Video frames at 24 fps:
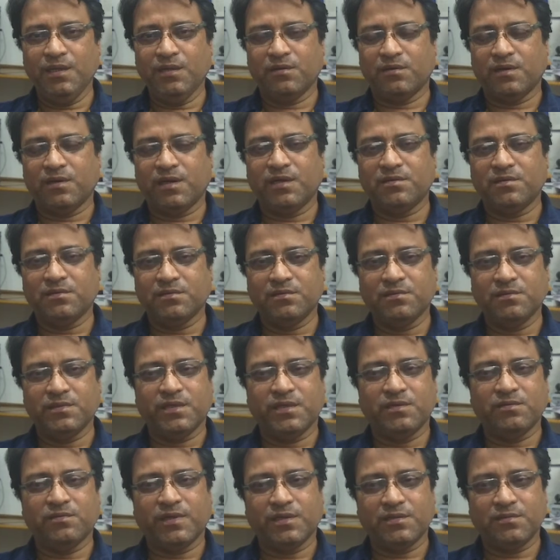In order to
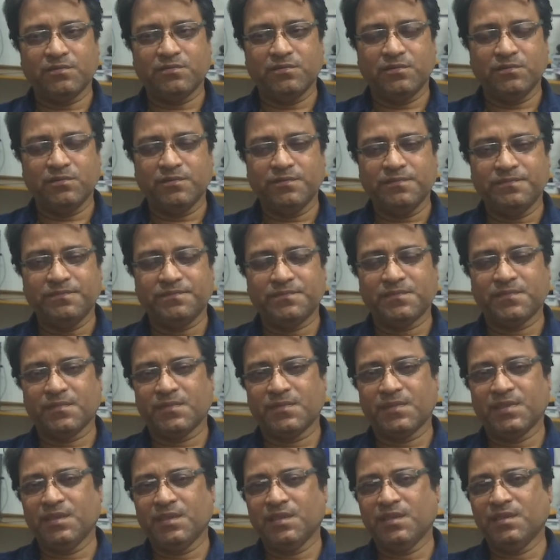do that, what to do?
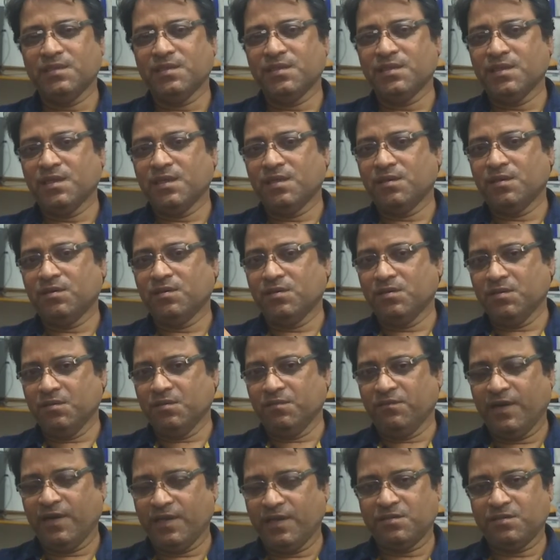
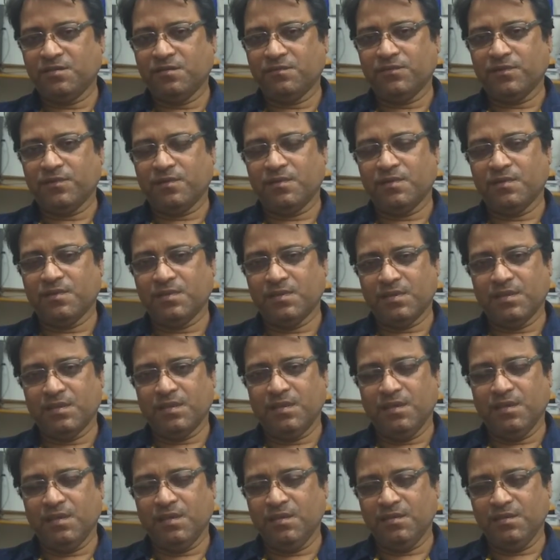First of all,
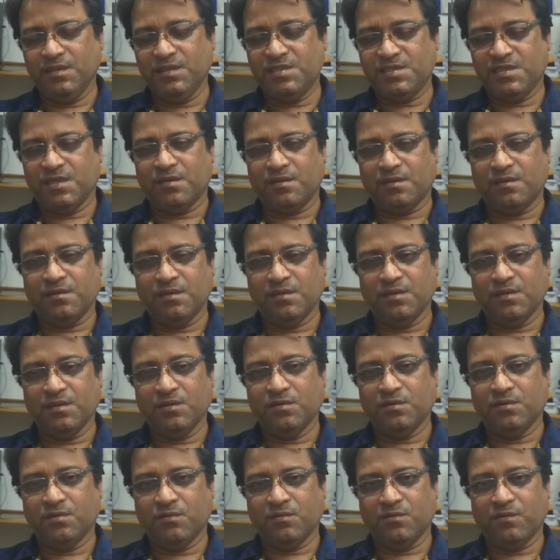listen
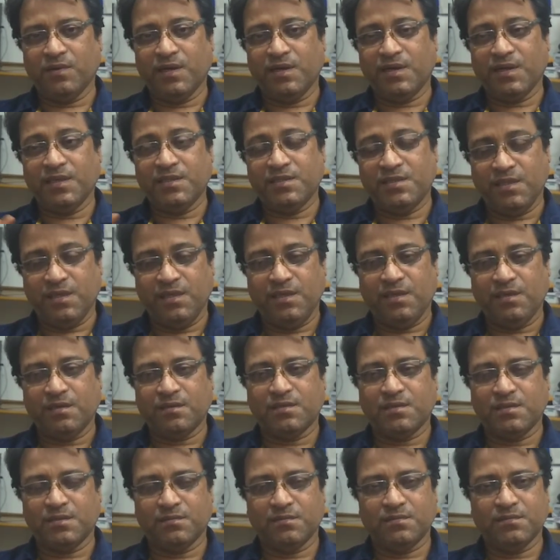what I
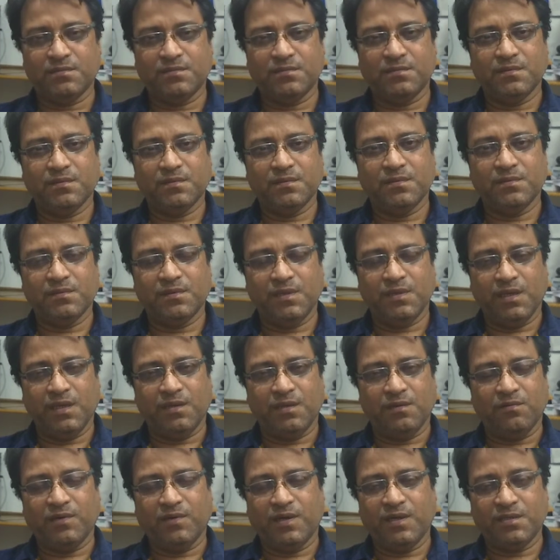think
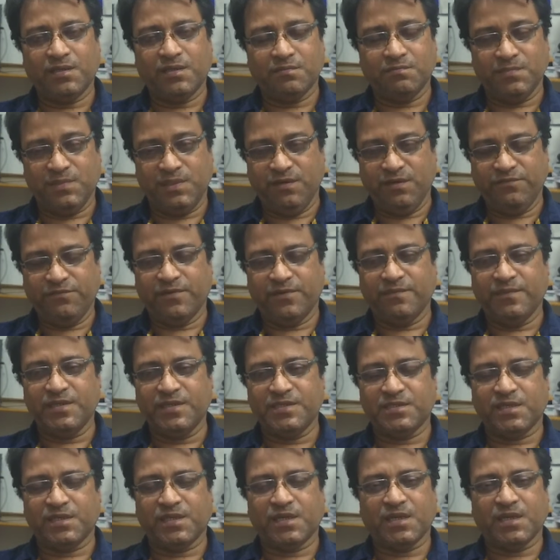and what
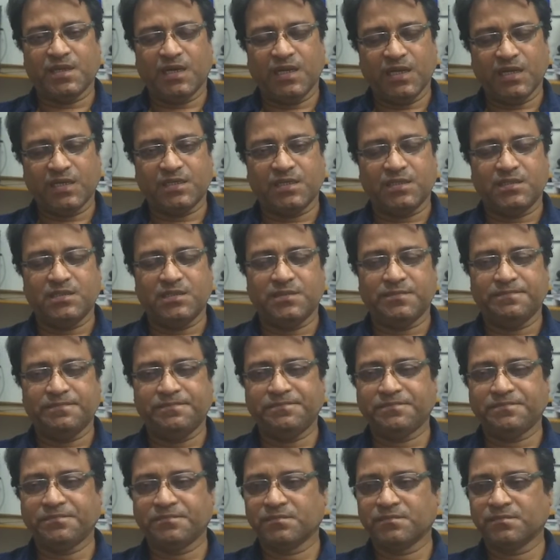information I collected.
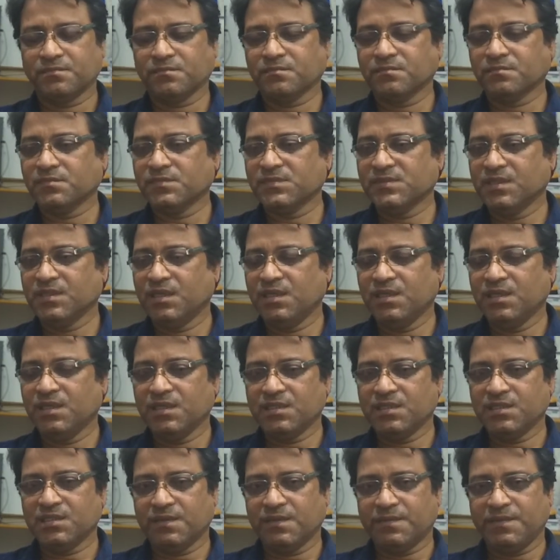
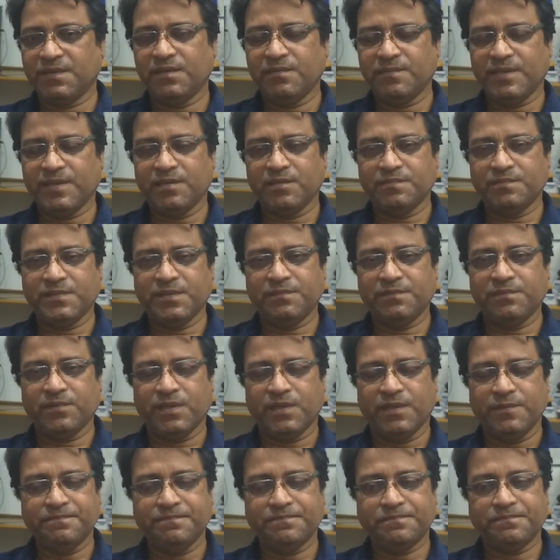Government of
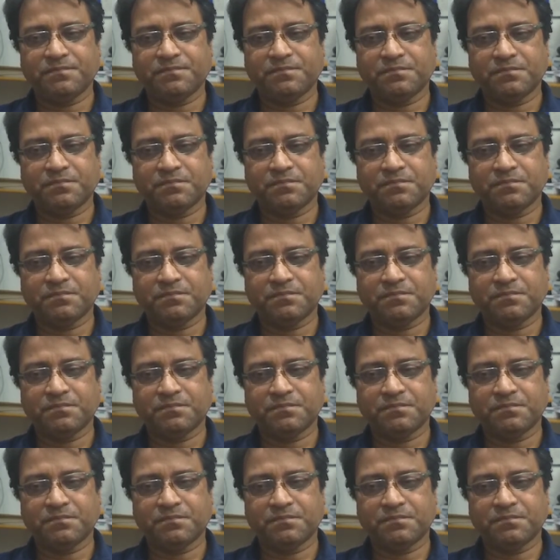Tripura